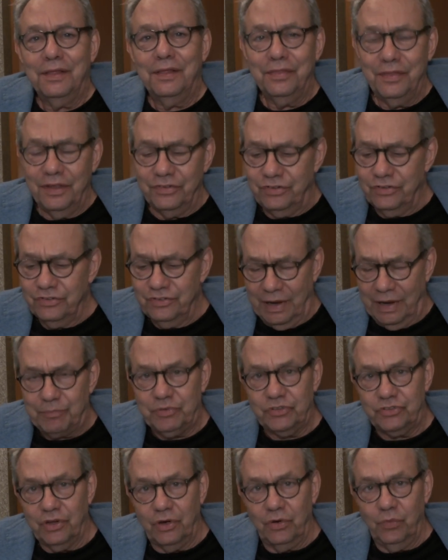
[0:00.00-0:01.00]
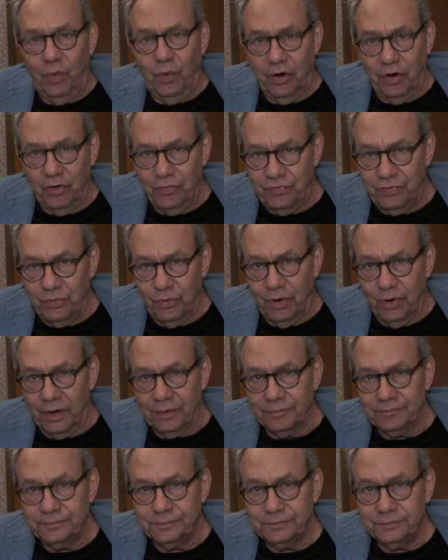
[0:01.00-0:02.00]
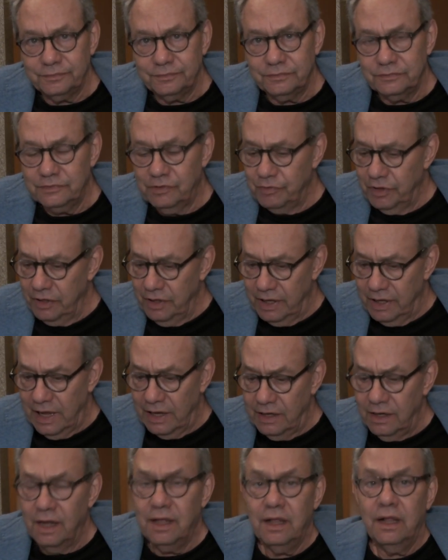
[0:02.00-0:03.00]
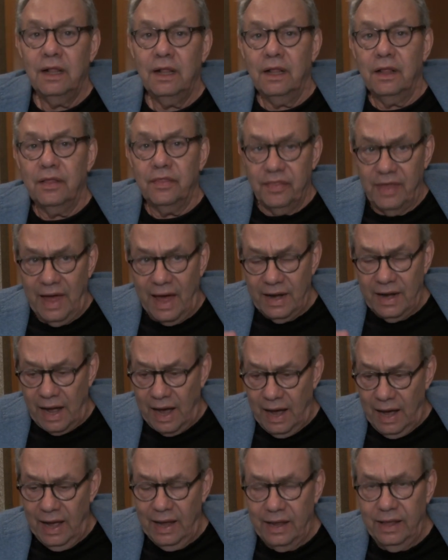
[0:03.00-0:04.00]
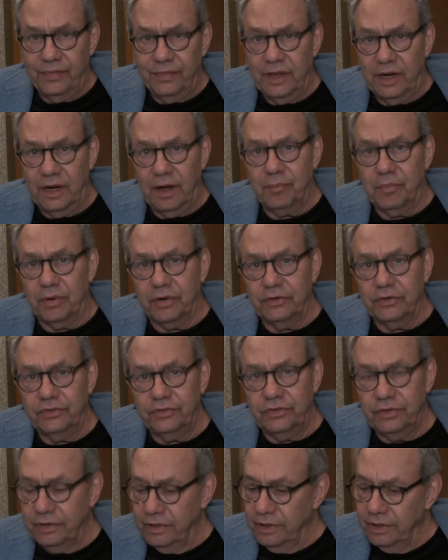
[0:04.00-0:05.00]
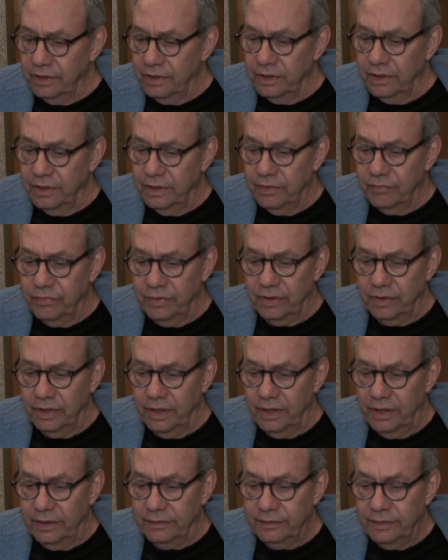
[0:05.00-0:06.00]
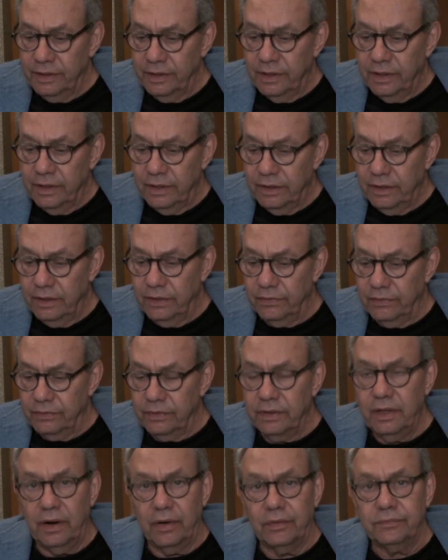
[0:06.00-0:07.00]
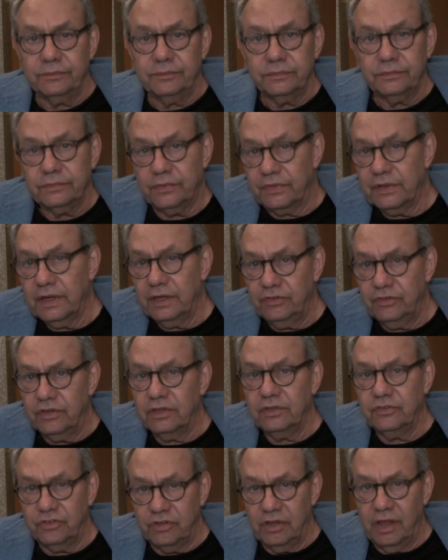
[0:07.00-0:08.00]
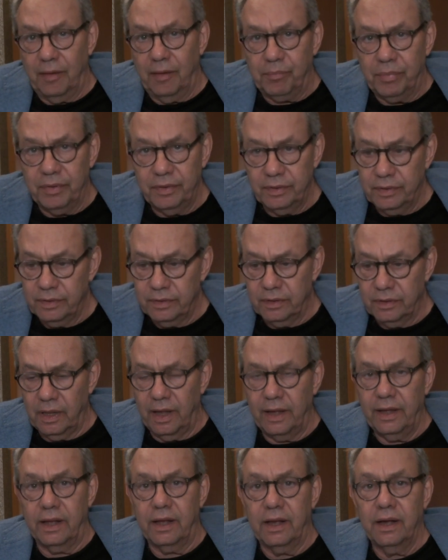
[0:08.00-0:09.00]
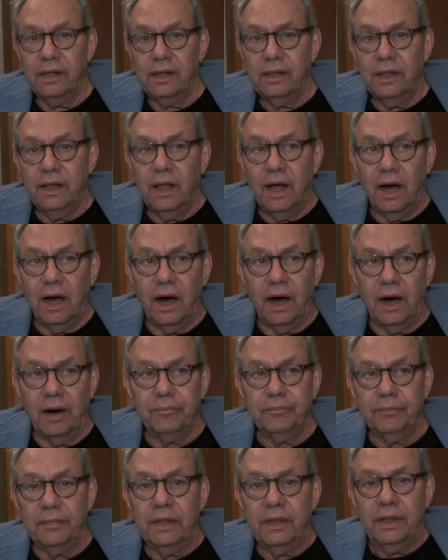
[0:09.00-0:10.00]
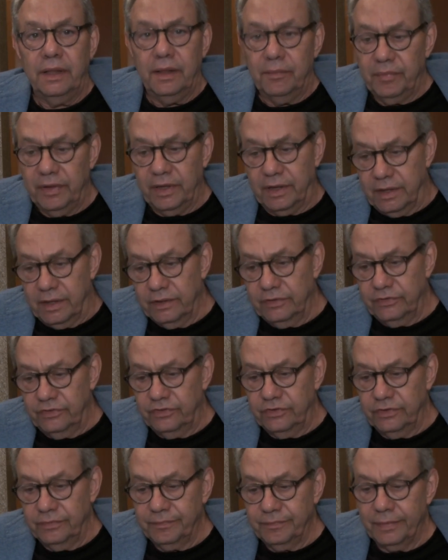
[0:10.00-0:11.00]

this is episode 104. And when you get that high in the numbers, you really, things can slip. Like, because